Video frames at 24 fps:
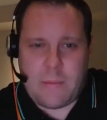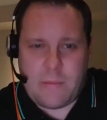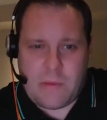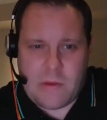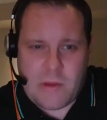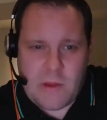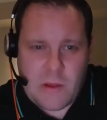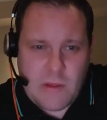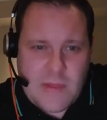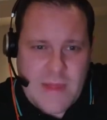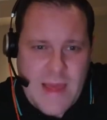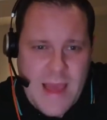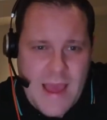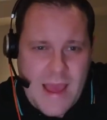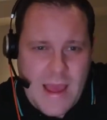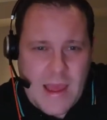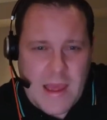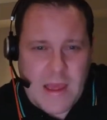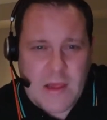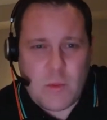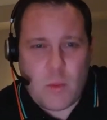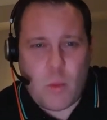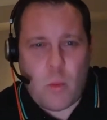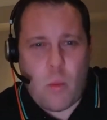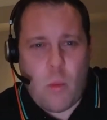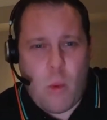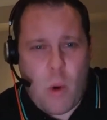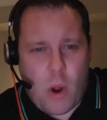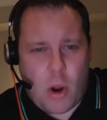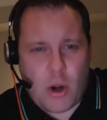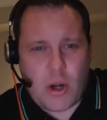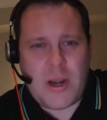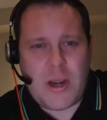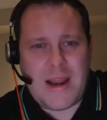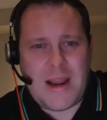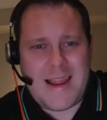So that is
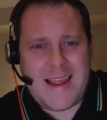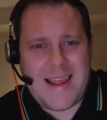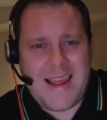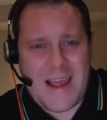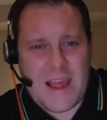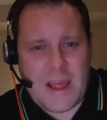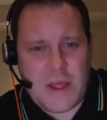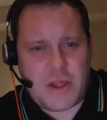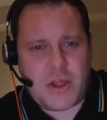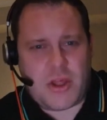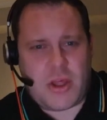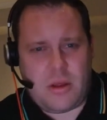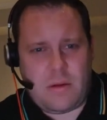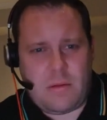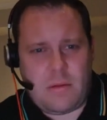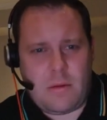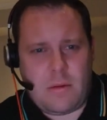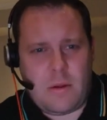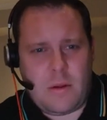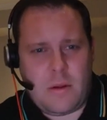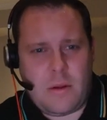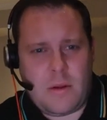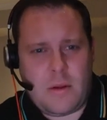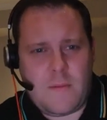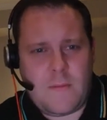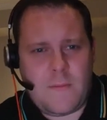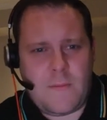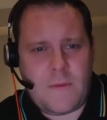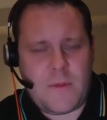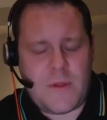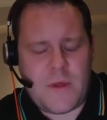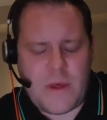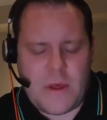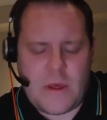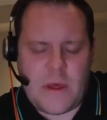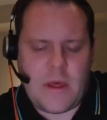one issue
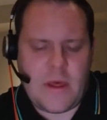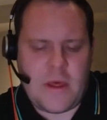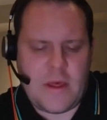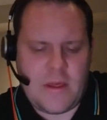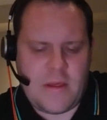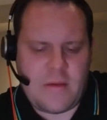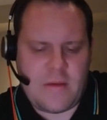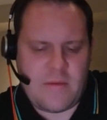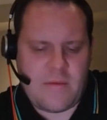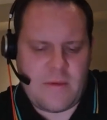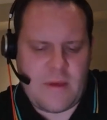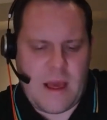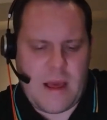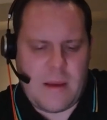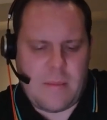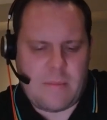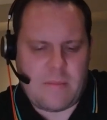that has